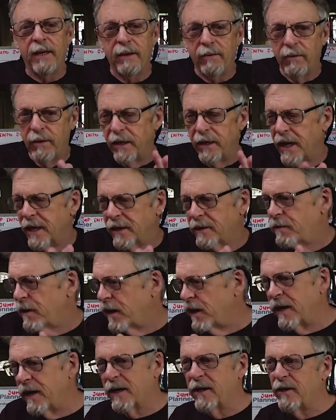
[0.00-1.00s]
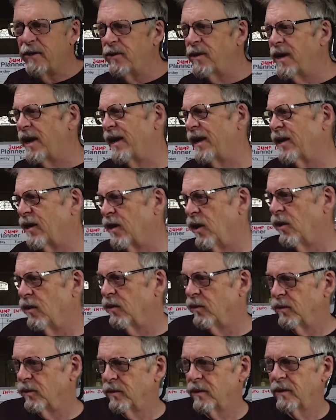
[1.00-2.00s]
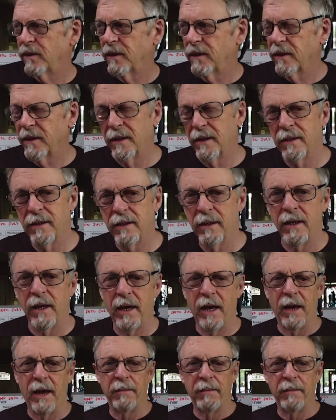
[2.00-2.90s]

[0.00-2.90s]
really that's about it because you got to go. Yes, I do, and so this is